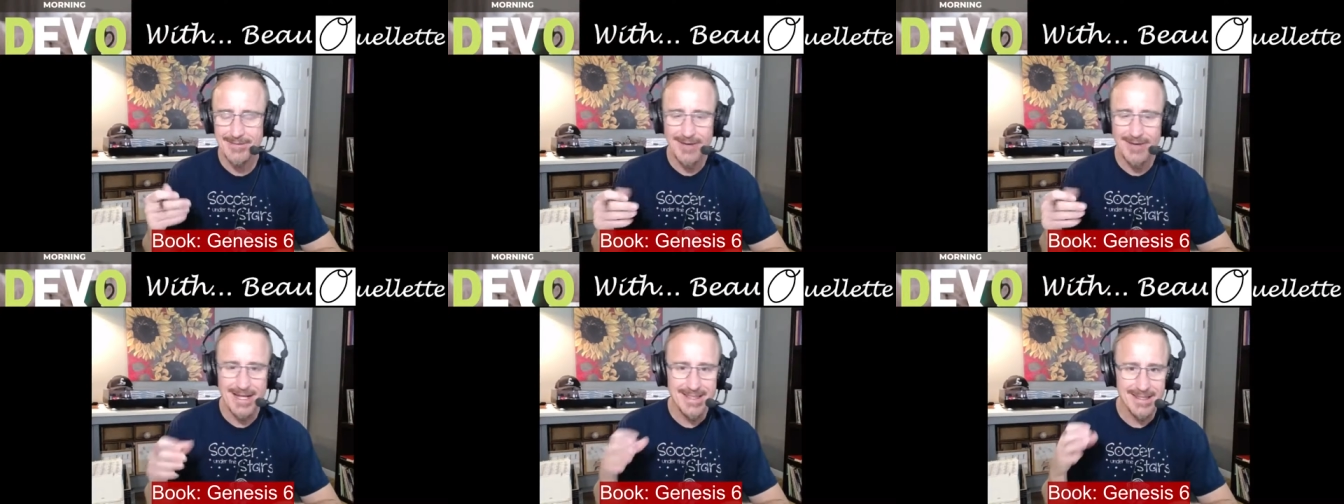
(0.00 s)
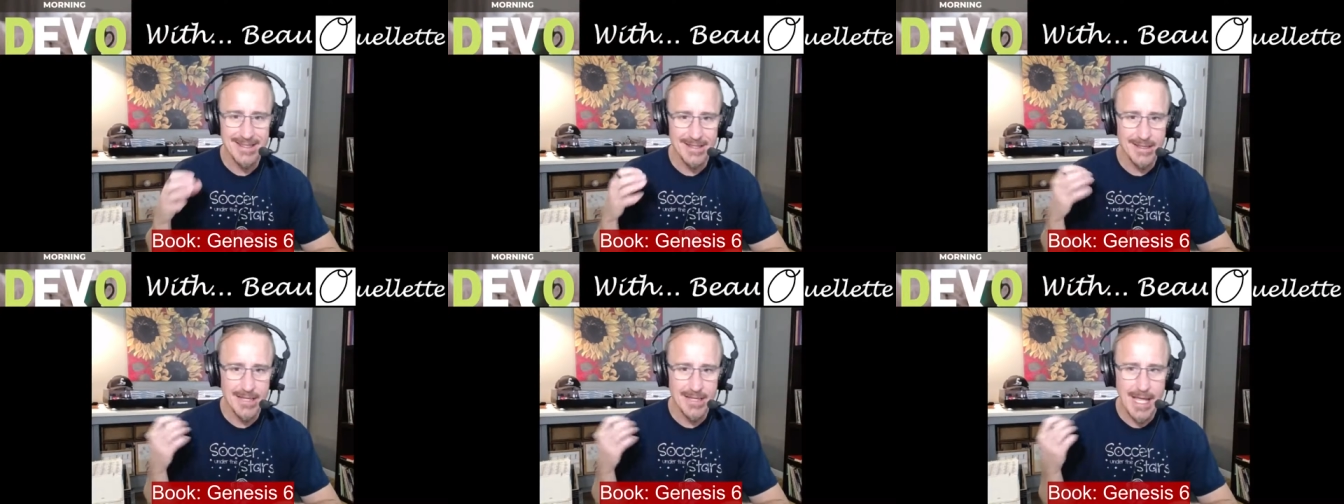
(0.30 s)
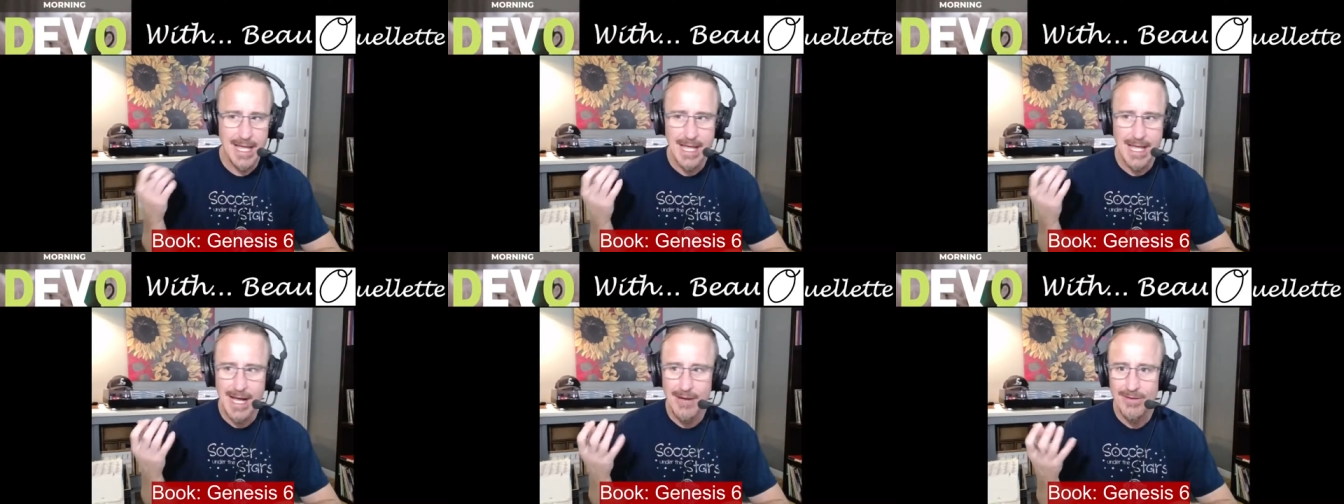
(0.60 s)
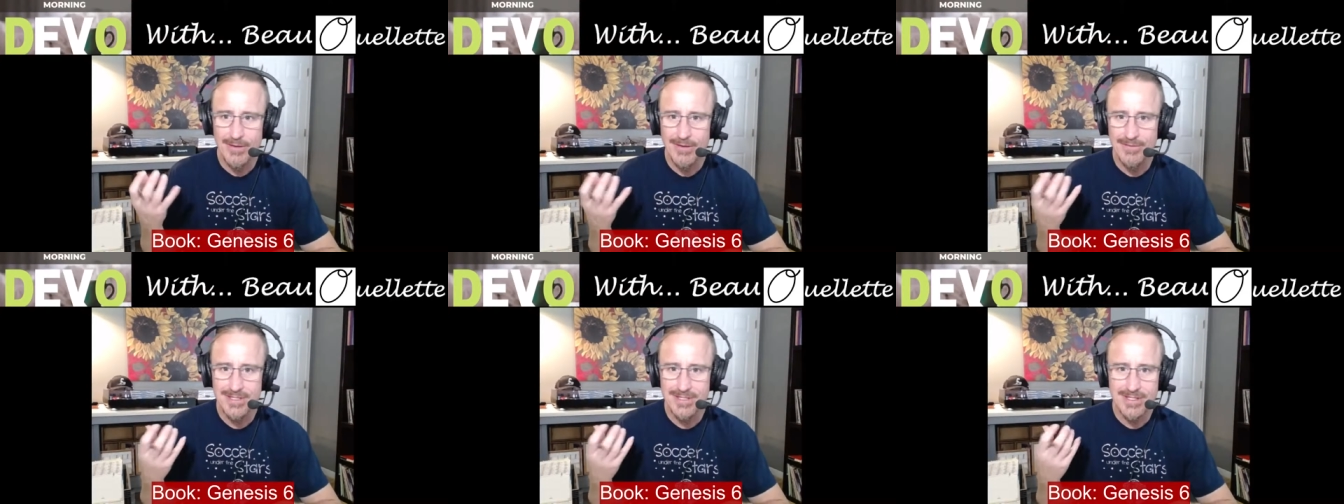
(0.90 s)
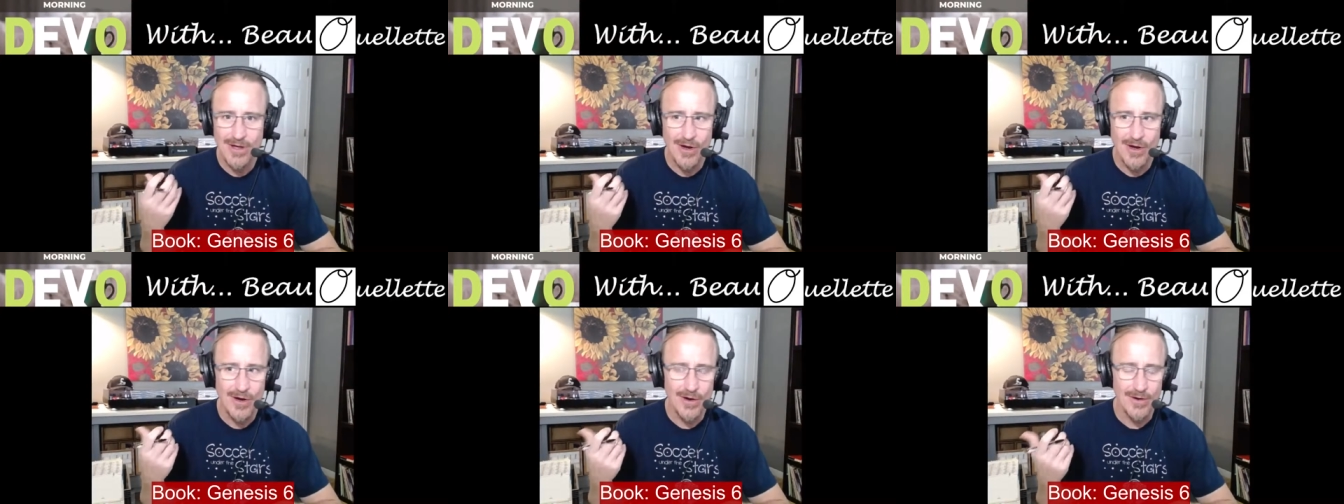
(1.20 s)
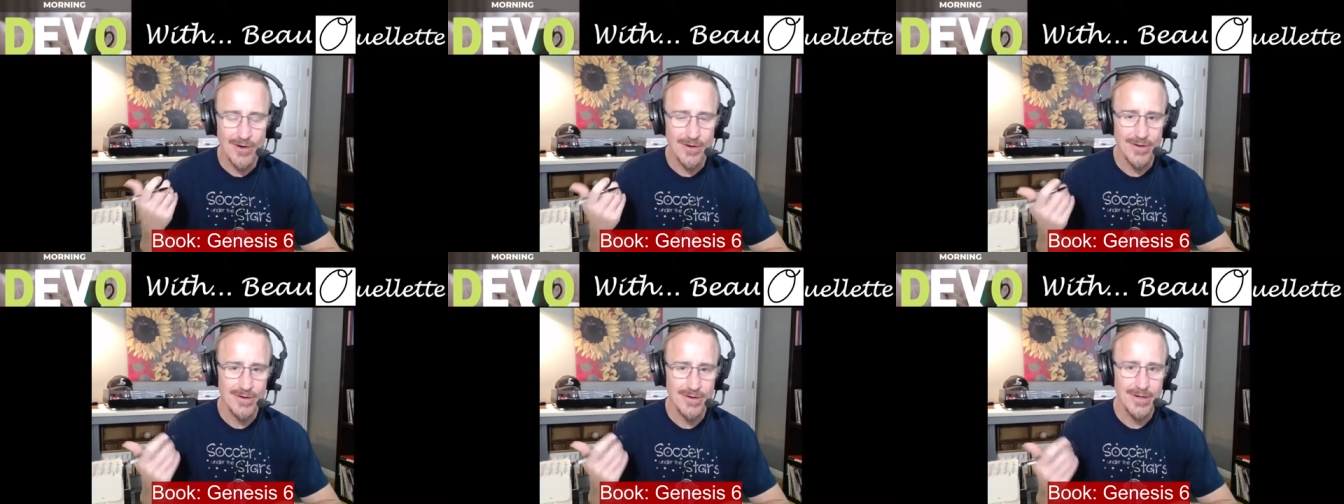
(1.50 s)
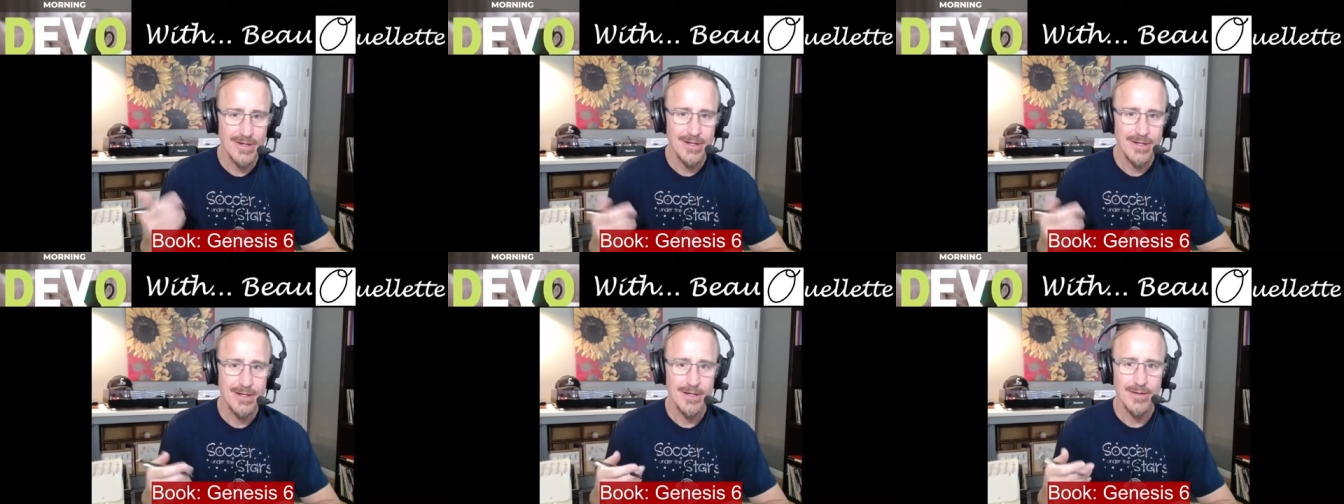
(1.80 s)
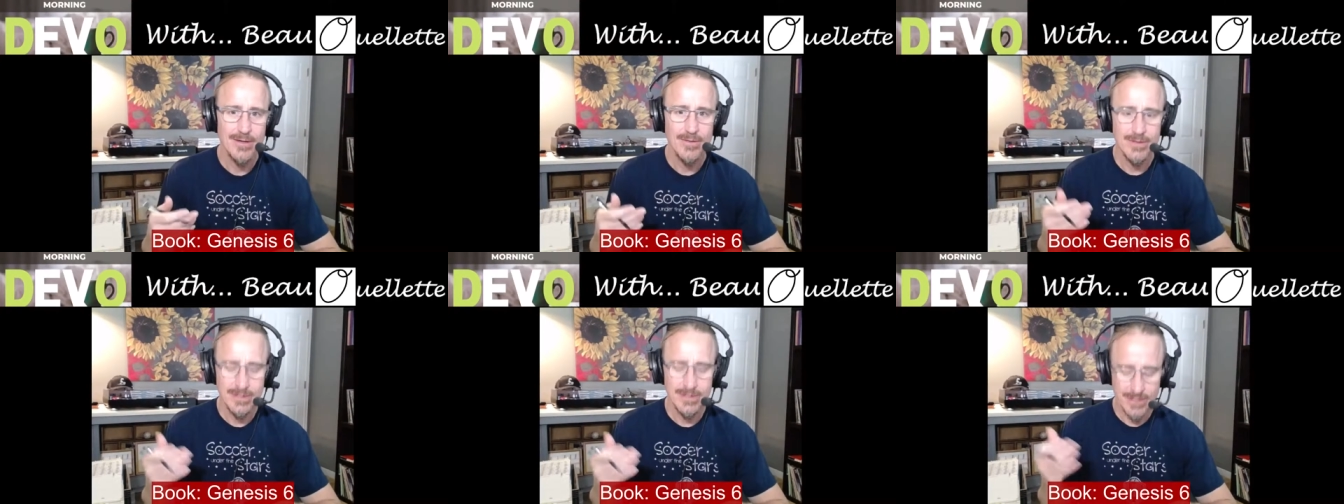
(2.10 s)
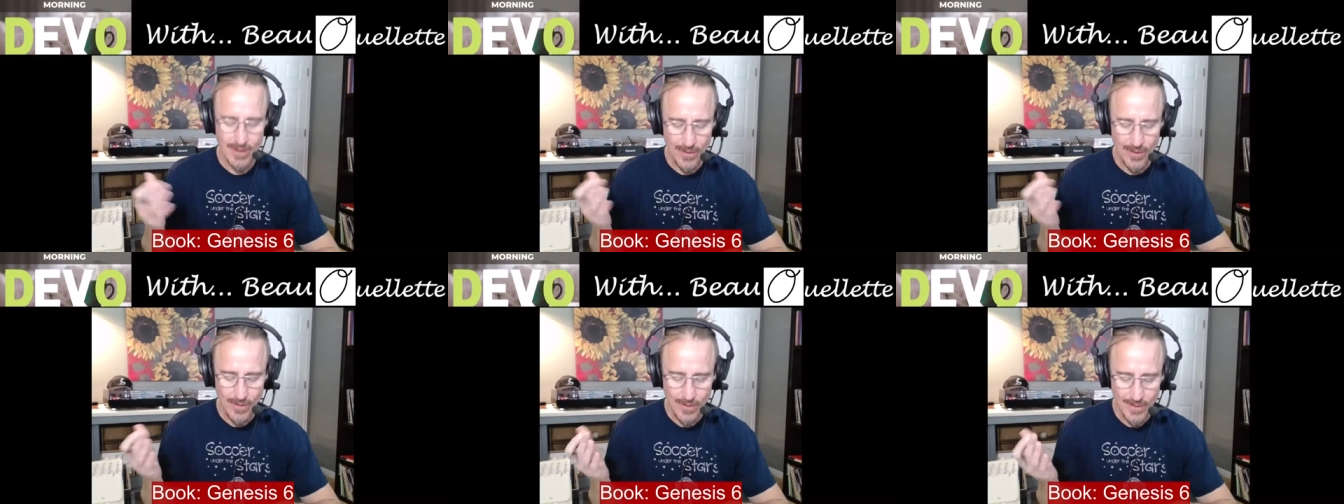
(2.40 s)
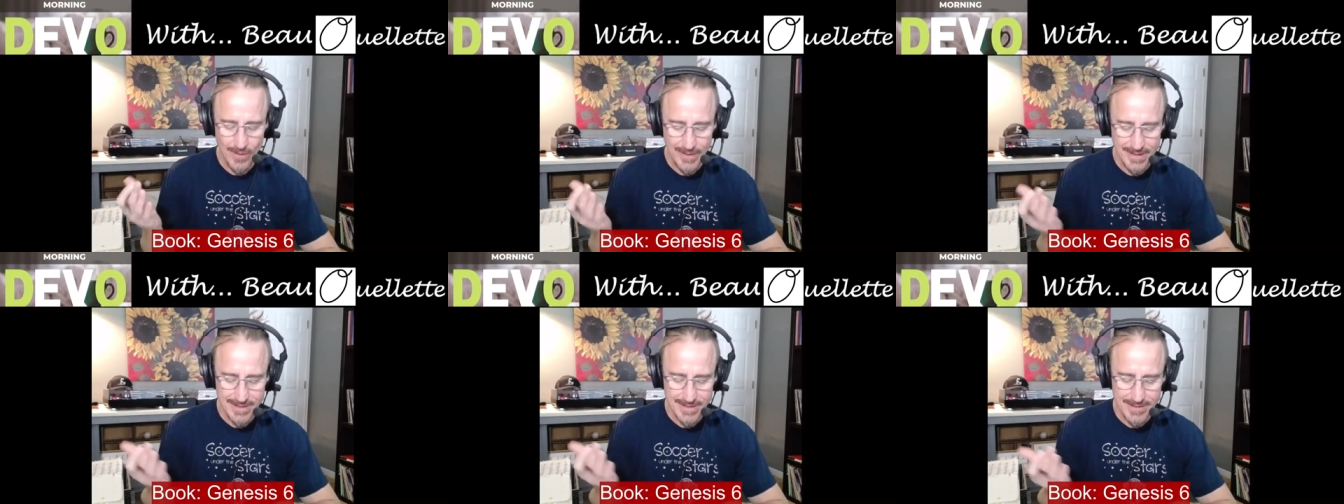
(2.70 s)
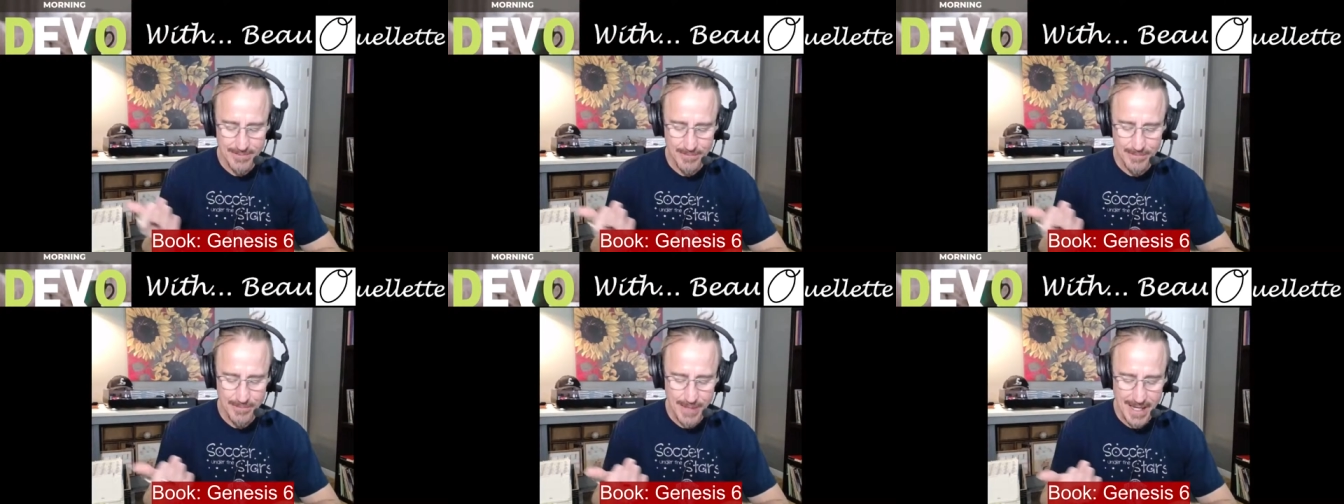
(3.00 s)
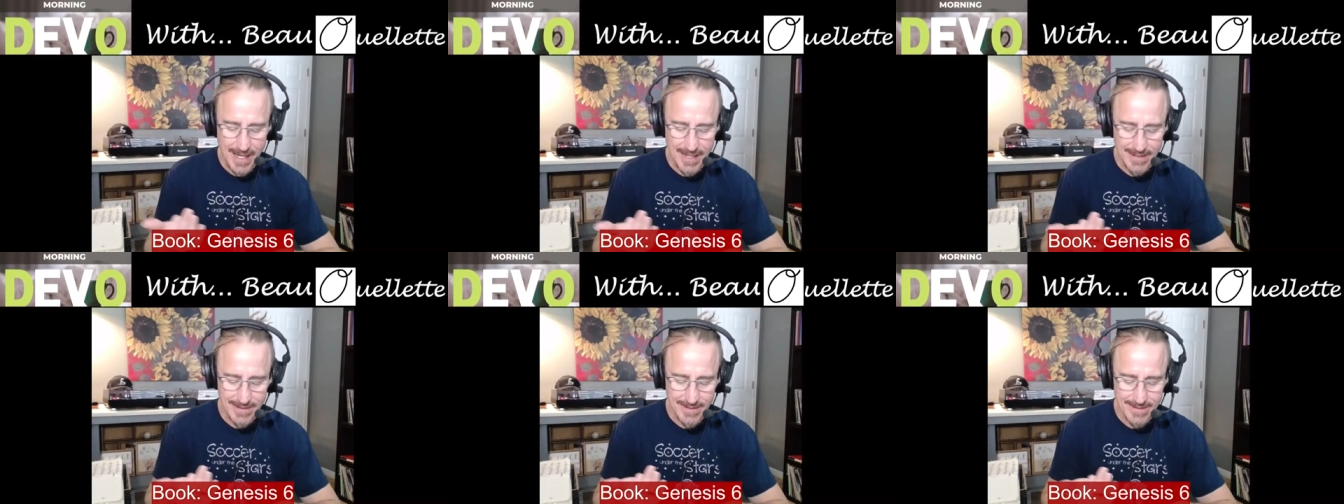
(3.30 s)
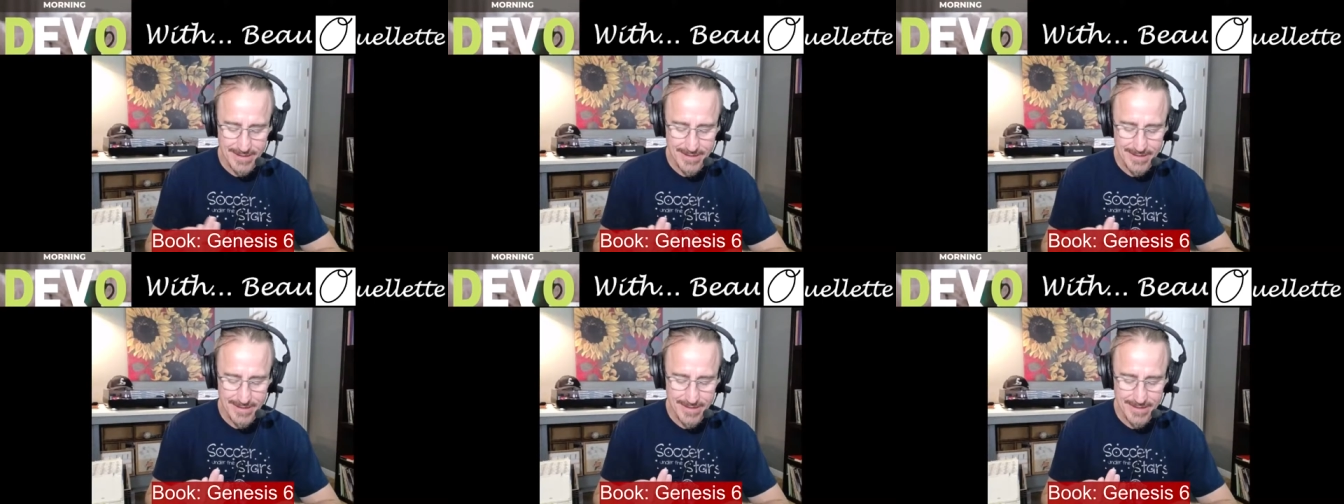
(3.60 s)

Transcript: right, the layout of his heart was always bent